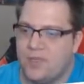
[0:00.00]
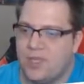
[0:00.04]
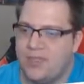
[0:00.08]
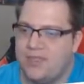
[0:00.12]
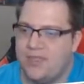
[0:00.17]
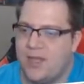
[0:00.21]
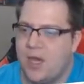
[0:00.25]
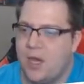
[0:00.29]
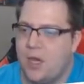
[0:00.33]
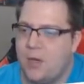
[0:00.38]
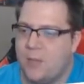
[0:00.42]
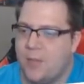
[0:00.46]
Hey,
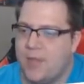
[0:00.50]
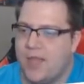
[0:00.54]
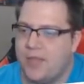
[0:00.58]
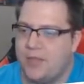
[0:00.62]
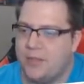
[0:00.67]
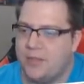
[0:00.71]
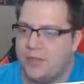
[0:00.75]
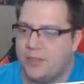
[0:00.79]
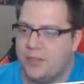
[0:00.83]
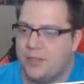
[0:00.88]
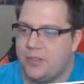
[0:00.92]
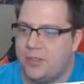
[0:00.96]
Sour
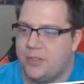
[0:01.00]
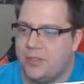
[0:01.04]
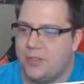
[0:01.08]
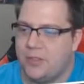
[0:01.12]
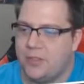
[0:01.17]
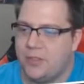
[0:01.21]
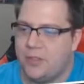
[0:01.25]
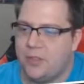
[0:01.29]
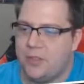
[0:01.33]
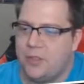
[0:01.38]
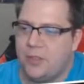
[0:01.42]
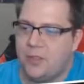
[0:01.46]
Patch.
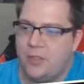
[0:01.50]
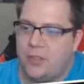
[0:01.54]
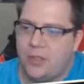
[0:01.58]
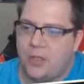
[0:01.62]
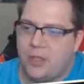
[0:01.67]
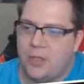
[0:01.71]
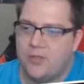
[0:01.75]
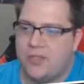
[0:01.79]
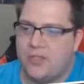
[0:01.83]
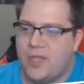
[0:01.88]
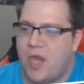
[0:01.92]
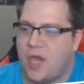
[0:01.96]

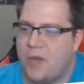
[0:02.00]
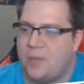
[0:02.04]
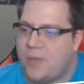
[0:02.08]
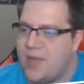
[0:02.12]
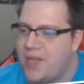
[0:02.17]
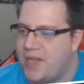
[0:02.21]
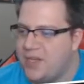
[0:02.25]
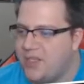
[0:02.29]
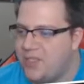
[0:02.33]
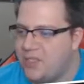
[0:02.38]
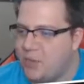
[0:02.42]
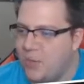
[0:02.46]
Hey, Sour
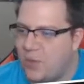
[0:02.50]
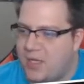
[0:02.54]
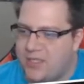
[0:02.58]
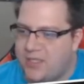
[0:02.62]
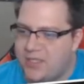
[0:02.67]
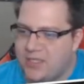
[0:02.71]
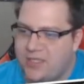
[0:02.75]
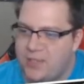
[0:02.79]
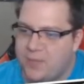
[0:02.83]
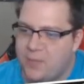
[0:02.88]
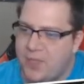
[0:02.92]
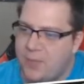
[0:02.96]
Patch, you
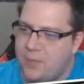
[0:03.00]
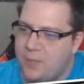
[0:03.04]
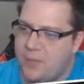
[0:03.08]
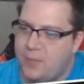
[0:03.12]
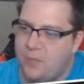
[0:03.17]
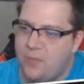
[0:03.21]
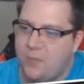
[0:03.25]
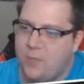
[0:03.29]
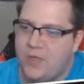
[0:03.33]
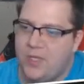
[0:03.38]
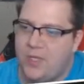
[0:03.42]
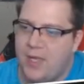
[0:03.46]
want to team up?
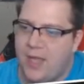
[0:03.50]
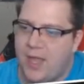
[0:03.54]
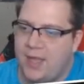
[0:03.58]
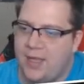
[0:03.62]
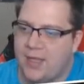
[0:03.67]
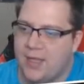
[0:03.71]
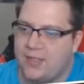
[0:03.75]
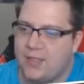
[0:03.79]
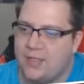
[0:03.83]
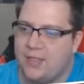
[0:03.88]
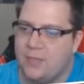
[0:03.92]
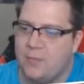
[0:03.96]
We I
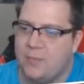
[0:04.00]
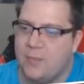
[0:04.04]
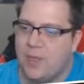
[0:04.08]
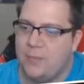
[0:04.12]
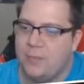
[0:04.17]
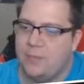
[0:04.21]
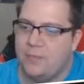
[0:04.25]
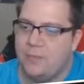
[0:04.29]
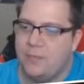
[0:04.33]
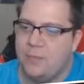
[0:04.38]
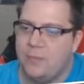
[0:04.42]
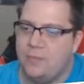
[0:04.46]
can team
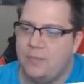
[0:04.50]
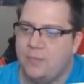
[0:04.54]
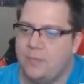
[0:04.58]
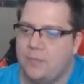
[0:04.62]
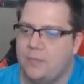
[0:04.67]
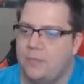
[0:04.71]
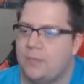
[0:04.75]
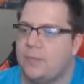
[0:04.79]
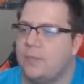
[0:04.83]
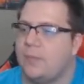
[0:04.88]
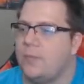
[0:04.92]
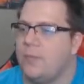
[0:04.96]
up.
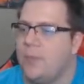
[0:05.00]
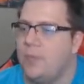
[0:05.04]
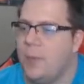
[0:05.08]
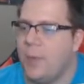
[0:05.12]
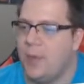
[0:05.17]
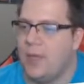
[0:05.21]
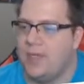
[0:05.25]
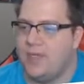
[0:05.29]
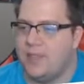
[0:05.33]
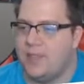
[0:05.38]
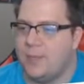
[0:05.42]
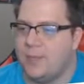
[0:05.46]
You
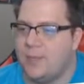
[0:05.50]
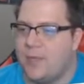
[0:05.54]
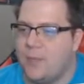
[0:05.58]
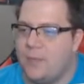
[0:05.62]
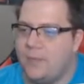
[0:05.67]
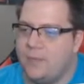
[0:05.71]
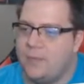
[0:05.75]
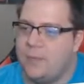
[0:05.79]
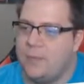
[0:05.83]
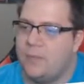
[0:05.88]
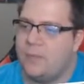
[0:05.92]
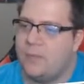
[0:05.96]
want to team
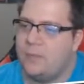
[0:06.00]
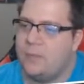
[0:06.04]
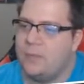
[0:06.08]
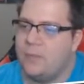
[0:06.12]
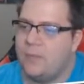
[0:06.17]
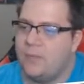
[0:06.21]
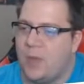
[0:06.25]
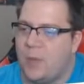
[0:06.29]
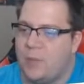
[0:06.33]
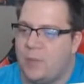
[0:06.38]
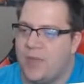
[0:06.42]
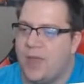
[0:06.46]
up?
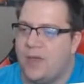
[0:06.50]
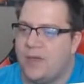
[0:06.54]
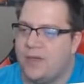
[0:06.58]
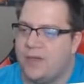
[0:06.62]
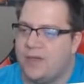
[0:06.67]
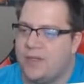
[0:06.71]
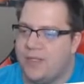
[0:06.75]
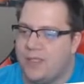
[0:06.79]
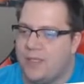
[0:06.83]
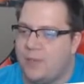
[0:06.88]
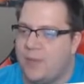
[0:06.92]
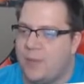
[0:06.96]
I'm
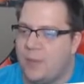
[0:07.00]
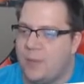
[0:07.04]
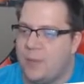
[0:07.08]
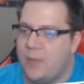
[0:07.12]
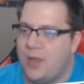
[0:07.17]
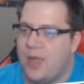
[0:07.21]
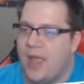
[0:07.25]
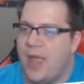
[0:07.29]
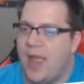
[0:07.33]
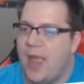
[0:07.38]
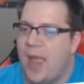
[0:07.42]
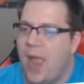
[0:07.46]
down to team up.
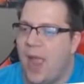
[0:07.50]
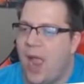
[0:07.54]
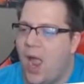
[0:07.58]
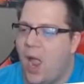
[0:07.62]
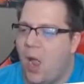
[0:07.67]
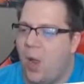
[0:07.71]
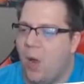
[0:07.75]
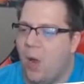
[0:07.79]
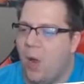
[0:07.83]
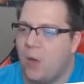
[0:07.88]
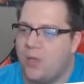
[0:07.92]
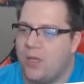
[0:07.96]

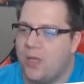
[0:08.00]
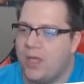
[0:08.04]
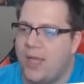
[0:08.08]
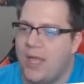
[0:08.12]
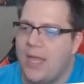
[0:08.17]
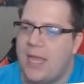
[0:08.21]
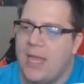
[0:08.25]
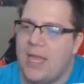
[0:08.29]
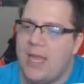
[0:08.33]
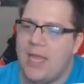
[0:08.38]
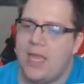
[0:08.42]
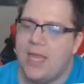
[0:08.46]
Ow,
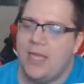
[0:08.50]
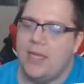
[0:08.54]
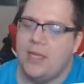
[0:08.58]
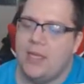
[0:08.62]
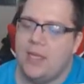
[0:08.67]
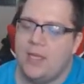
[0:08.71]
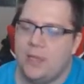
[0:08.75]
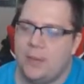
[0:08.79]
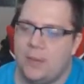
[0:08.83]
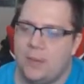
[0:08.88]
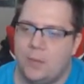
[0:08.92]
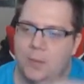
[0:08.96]
okay.
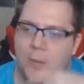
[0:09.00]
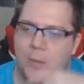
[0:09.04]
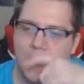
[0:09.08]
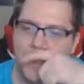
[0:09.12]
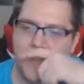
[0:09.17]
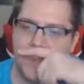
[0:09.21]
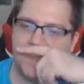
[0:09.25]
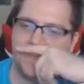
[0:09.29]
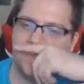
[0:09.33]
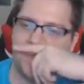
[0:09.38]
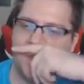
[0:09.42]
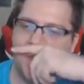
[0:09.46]

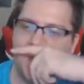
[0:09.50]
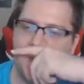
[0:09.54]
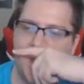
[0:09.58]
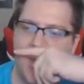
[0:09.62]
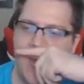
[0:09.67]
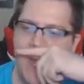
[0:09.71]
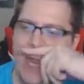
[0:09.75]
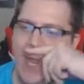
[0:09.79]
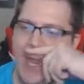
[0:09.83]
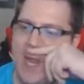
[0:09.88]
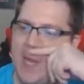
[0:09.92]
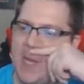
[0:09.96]

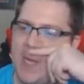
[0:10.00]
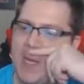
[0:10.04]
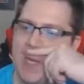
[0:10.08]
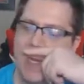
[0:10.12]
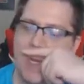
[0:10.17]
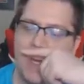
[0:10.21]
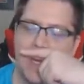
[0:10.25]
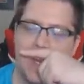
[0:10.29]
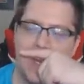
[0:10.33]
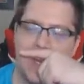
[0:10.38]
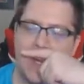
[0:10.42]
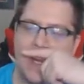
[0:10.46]
Fine.
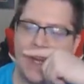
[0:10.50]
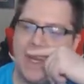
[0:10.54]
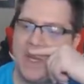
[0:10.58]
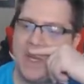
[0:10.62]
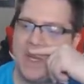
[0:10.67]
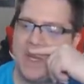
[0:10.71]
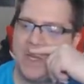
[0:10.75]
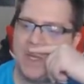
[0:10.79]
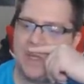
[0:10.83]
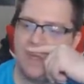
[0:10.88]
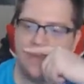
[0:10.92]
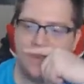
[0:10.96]

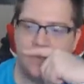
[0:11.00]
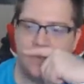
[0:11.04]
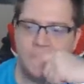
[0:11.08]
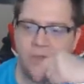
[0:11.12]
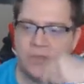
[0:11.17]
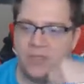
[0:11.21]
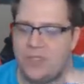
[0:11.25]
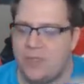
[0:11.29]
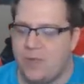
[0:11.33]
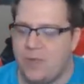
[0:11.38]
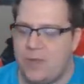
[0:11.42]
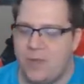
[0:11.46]

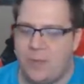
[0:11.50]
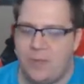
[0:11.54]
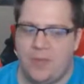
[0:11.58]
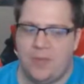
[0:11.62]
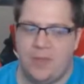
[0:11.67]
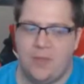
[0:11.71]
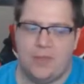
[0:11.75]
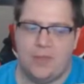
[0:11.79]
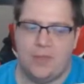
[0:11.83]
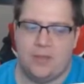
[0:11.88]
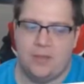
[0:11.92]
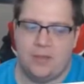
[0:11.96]
Don't team up
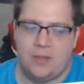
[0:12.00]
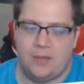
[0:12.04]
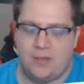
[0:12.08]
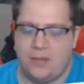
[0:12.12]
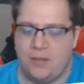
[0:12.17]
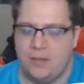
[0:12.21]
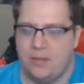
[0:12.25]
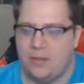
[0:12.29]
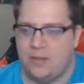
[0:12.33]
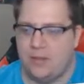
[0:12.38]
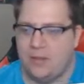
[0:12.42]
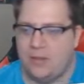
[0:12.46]
then.
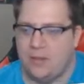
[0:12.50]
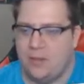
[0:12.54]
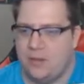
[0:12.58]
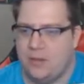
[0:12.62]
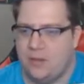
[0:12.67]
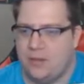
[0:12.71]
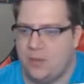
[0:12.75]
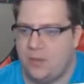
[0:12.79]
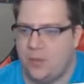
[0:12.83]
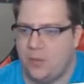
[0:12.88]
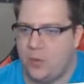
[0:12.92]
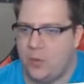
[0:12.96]

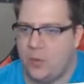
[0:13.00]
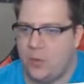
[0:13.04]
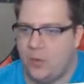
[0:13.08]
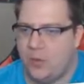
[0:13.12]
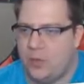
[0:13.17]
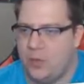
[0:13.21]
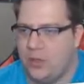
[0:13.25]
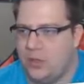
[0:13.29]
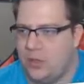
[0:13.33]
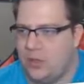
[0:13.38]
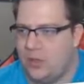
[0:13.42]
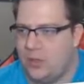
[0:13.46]

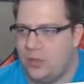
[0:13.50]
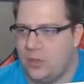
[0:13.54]
Food.